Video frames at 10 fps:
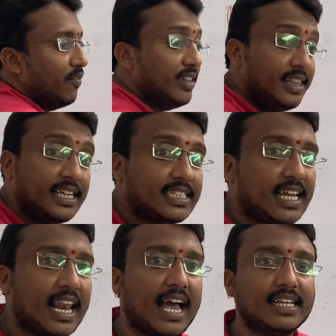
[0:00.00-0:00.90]
With this
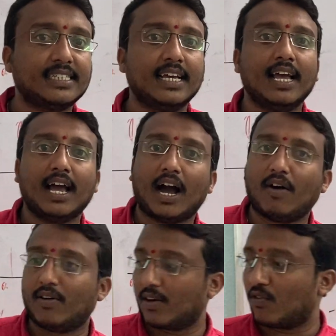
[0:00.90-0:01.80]
class,
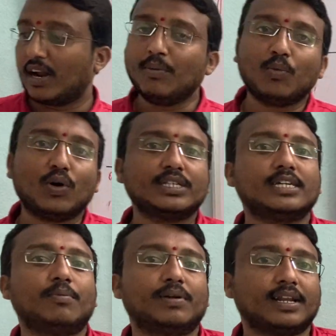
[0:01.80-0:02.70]
our one more
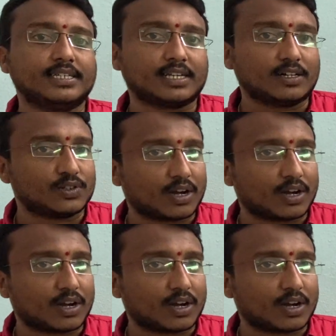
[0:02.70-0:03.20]
chapter is also